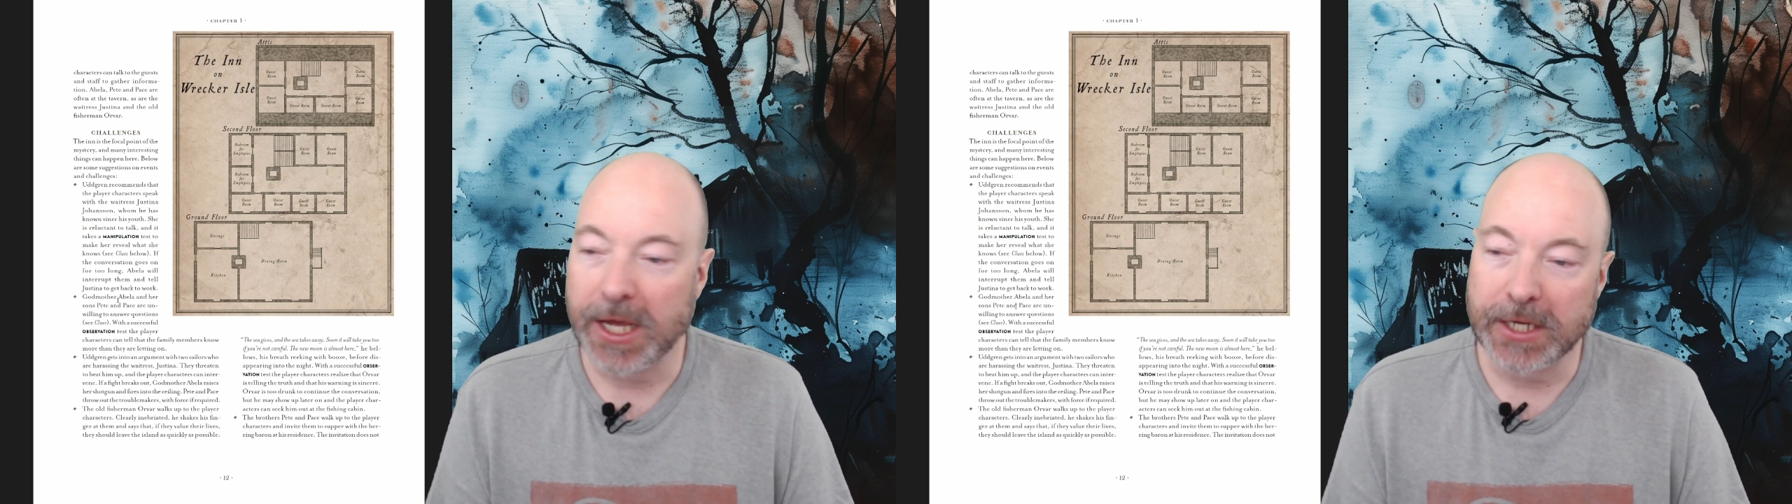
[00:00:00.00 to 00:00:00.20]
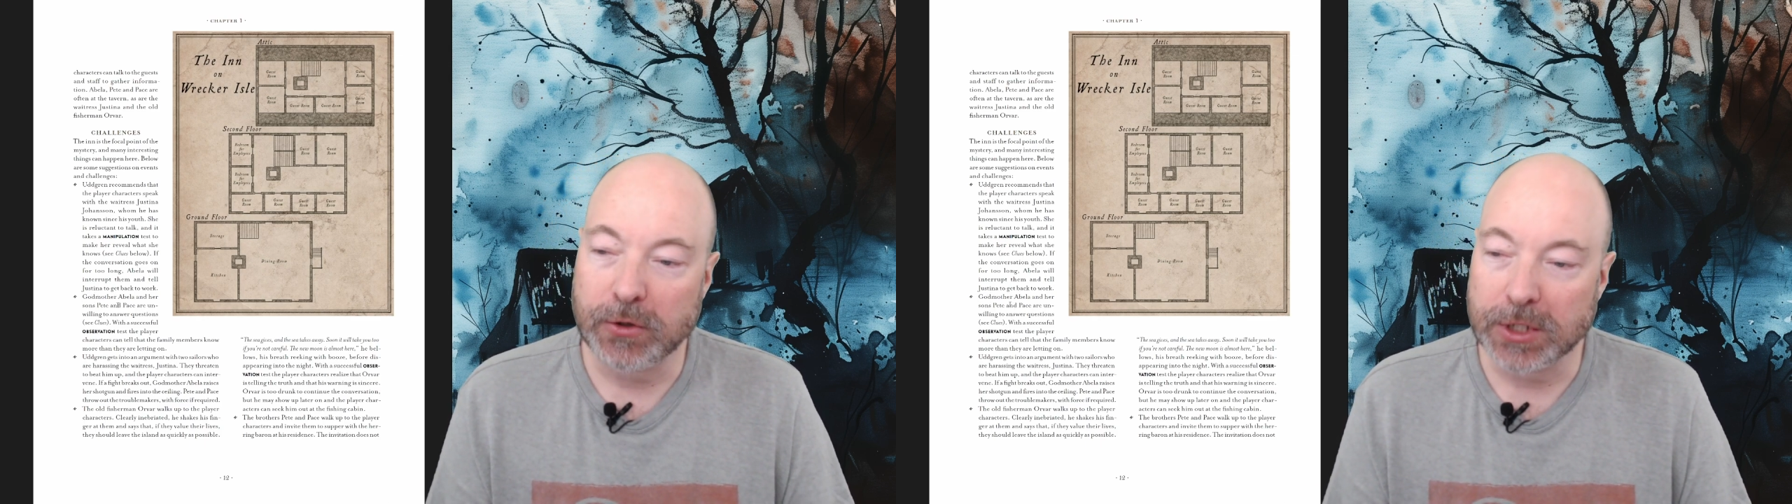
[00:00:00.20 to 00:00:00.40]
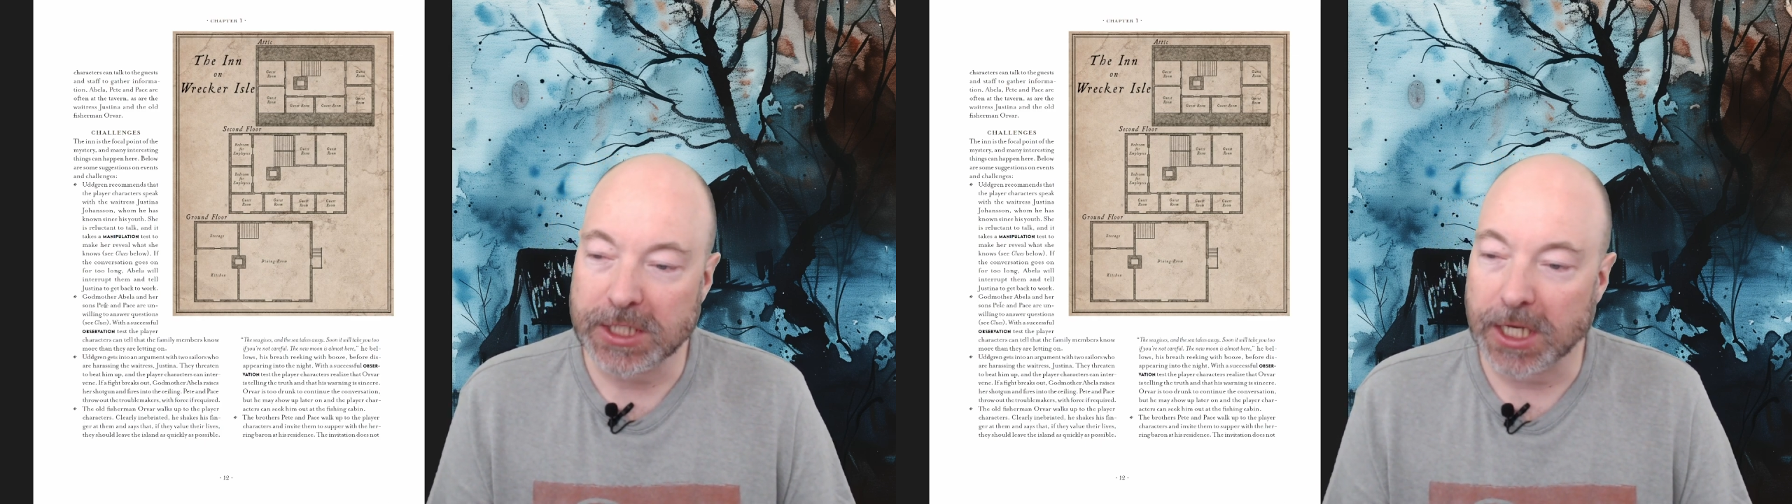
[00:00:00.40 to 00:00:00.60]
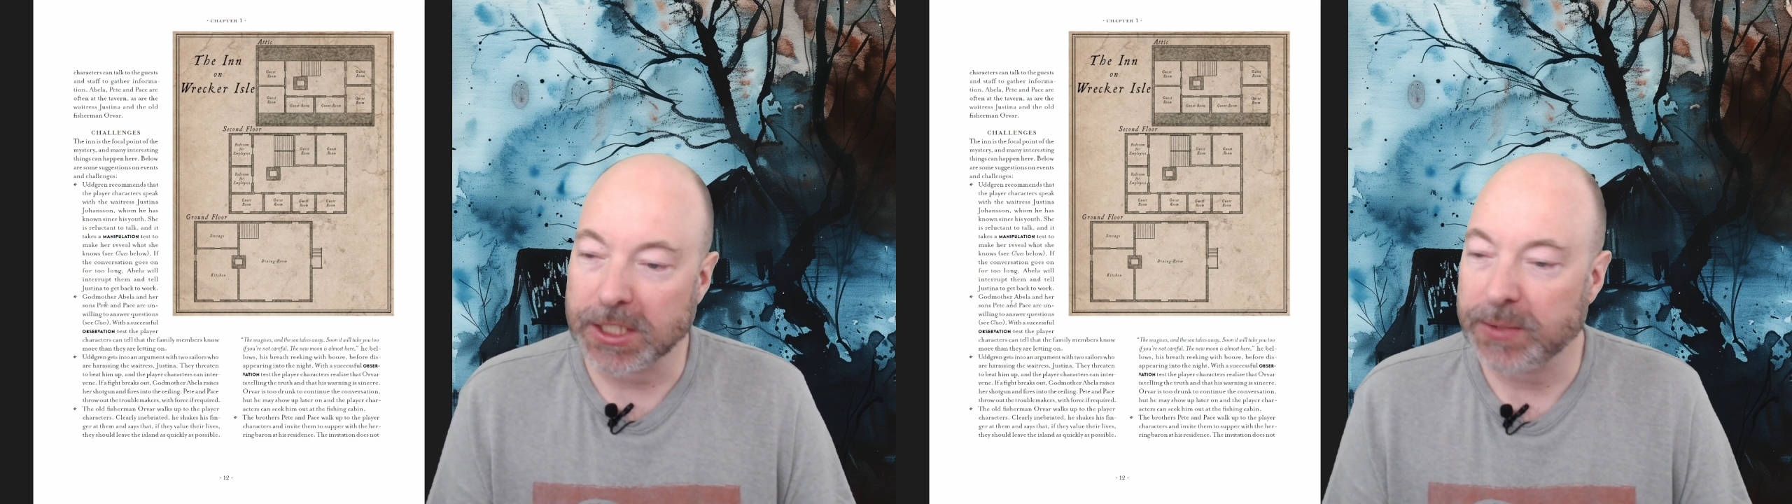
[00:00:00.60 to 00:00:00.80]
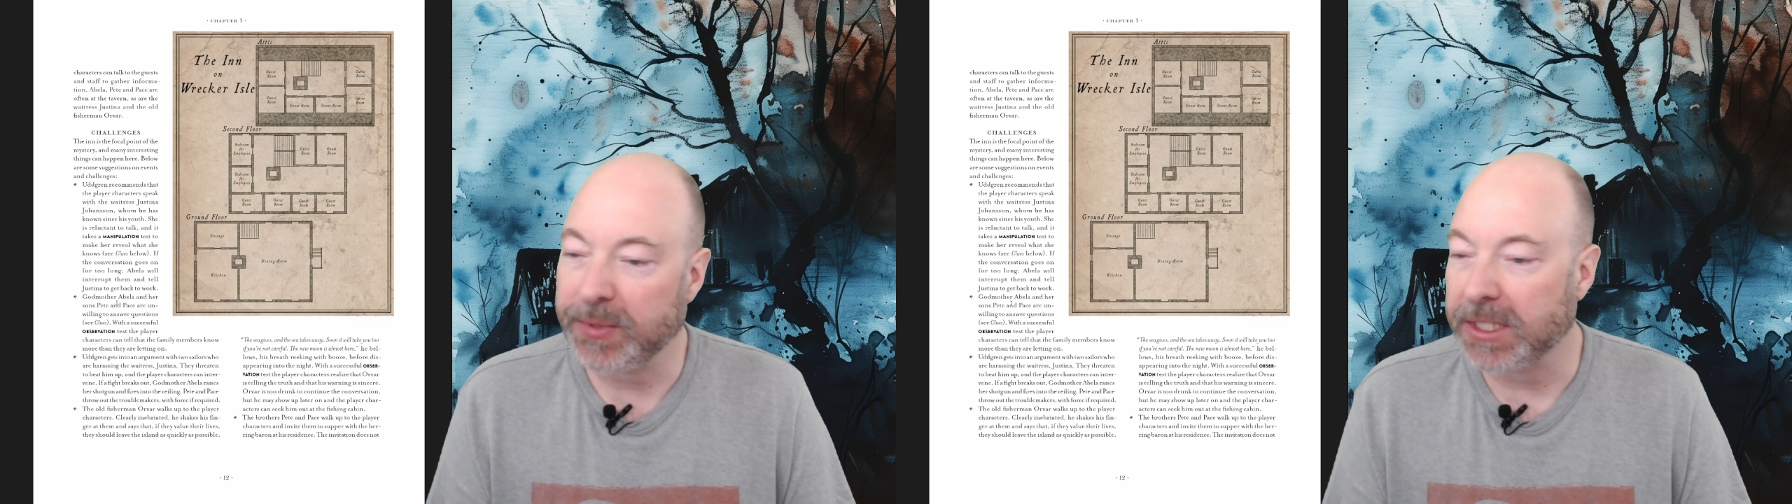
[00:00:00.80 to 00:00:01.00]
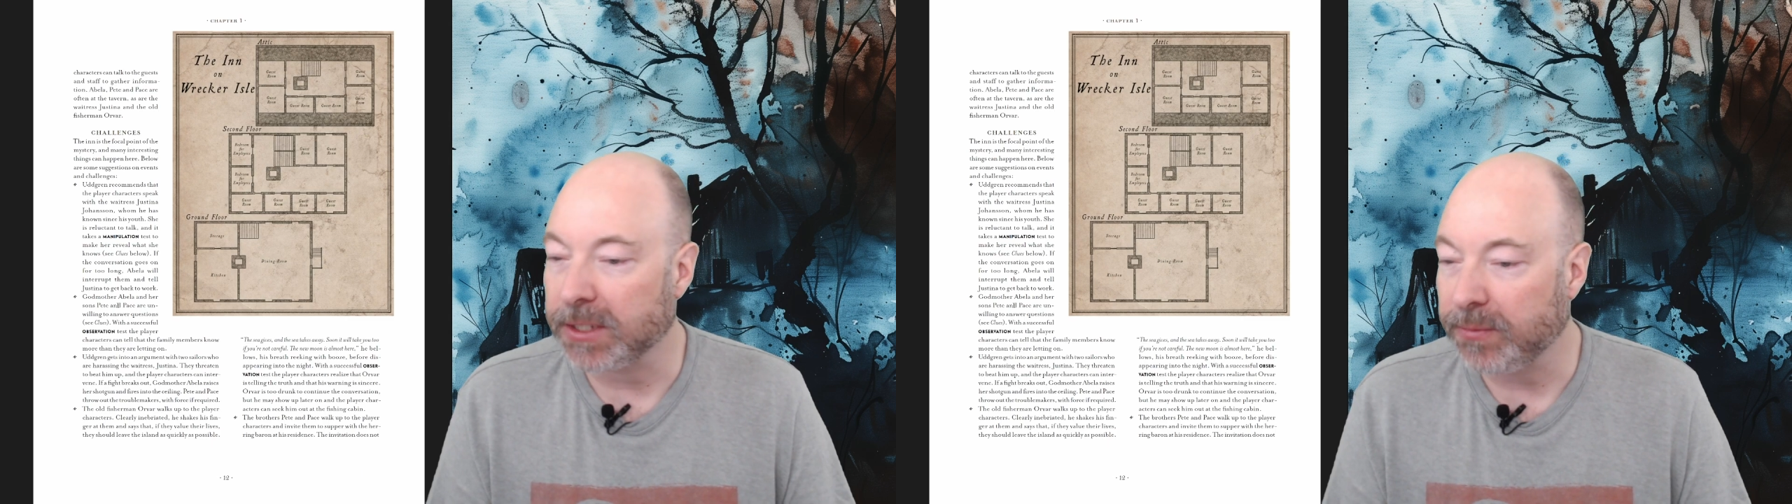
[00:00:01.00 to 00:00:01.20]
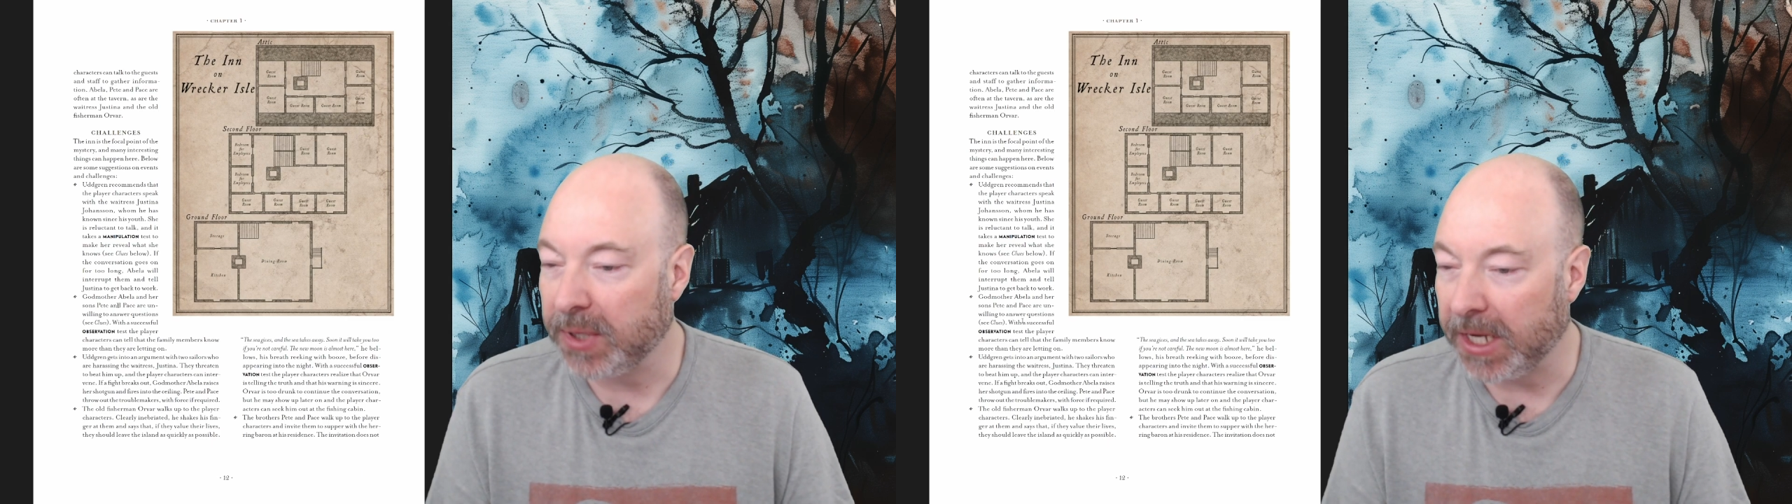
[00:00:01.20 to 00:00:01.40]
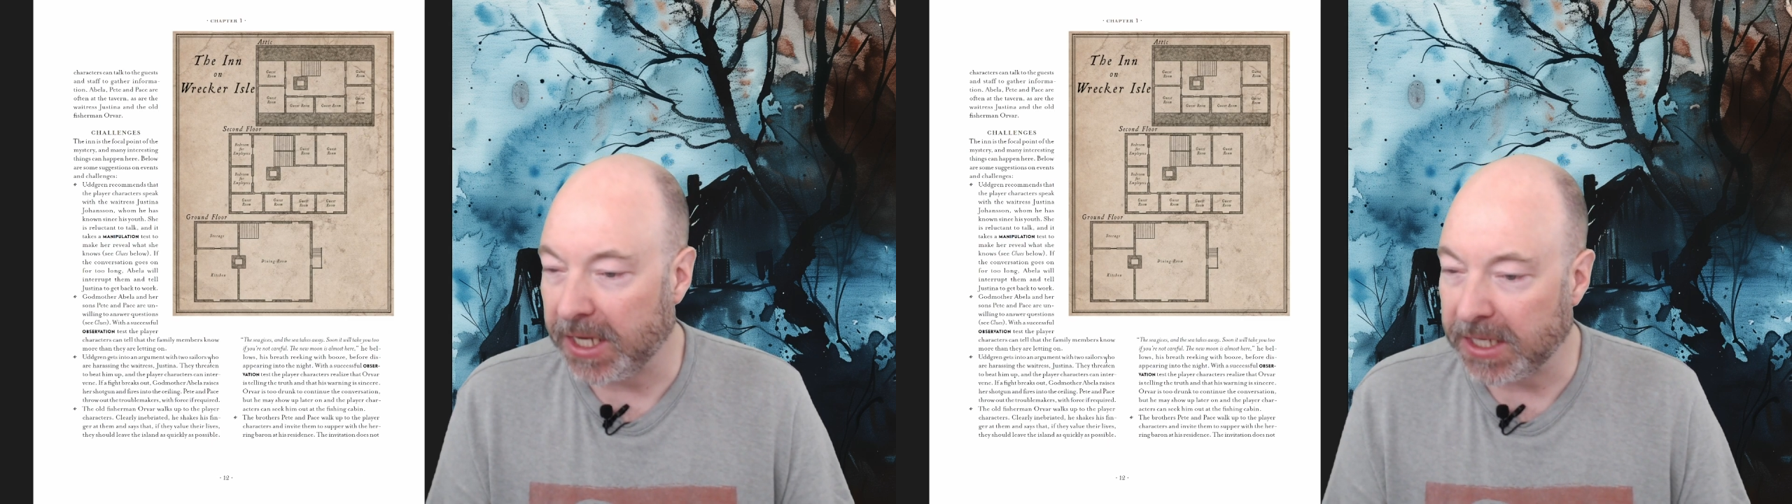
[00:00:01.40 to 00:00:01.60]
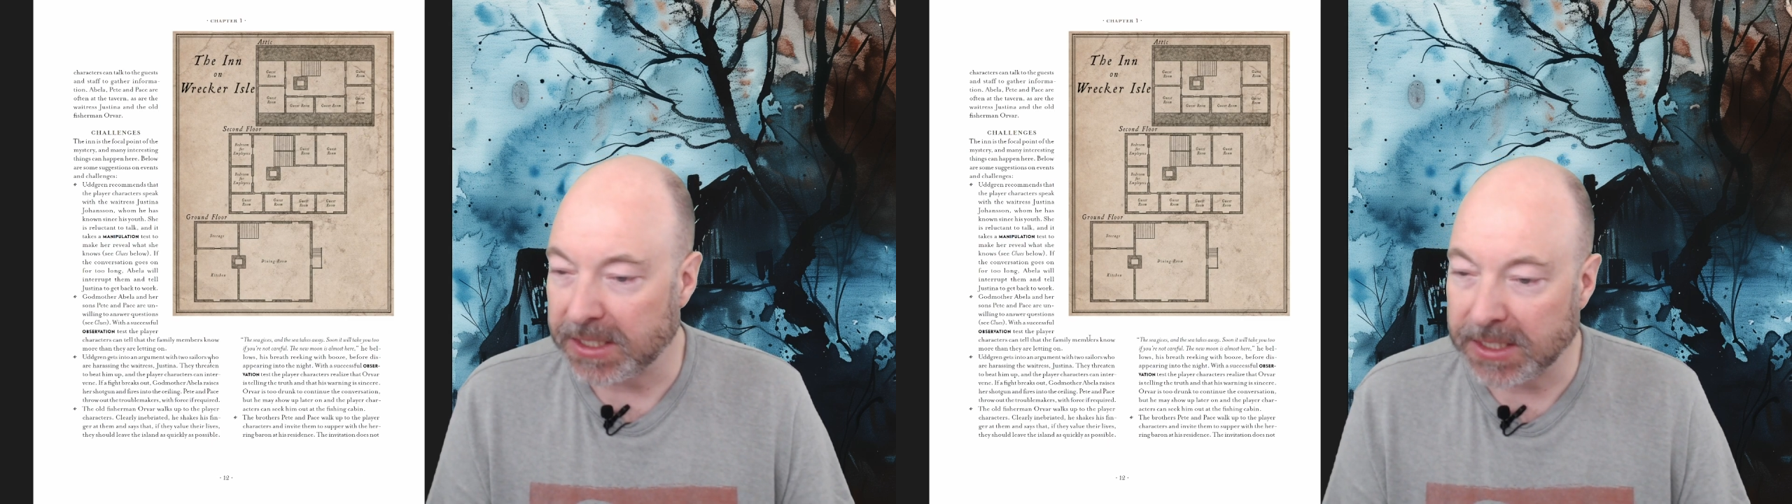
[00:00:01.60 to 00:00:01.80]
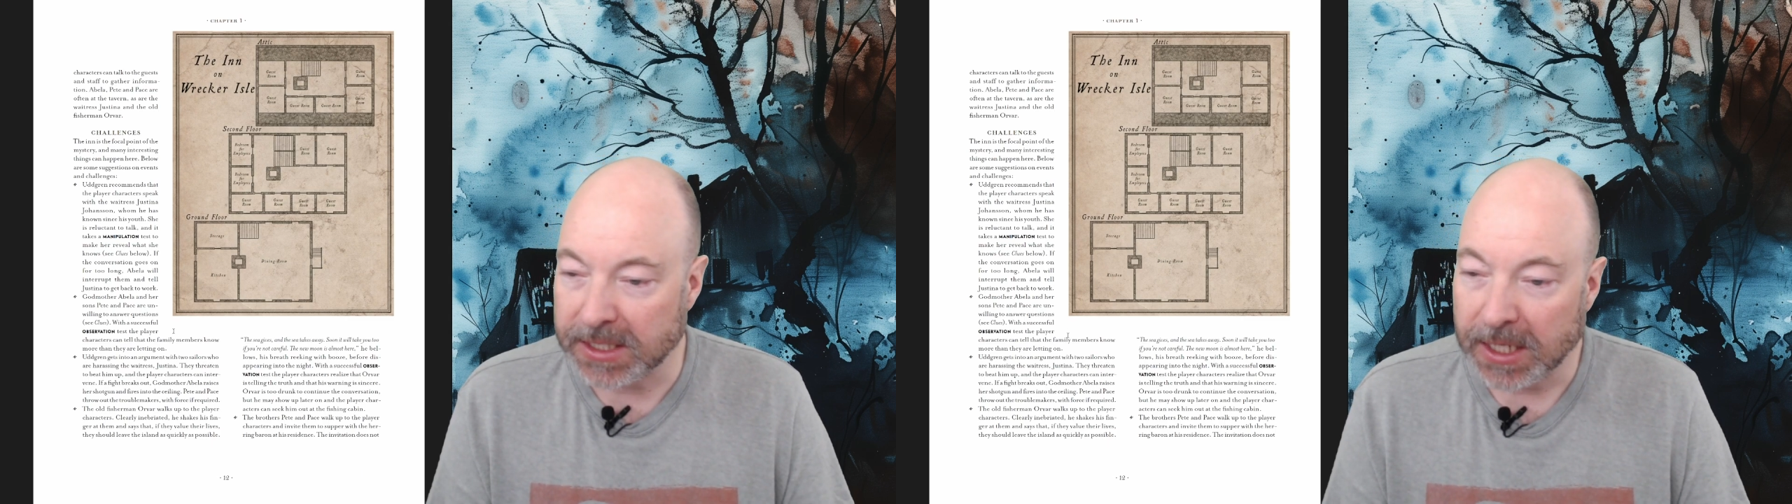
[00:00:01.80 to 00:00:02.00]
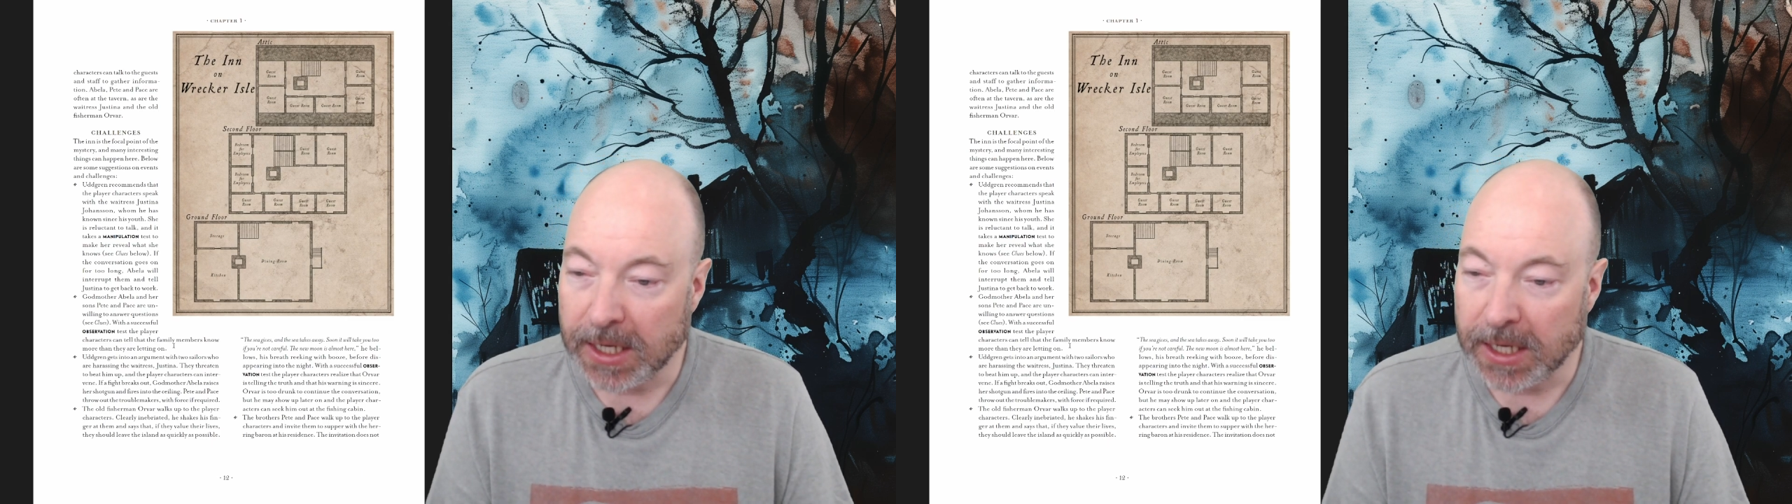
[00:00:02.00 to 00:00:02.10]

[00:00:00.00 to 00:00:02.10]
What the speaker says: and her sons Pete and Pace.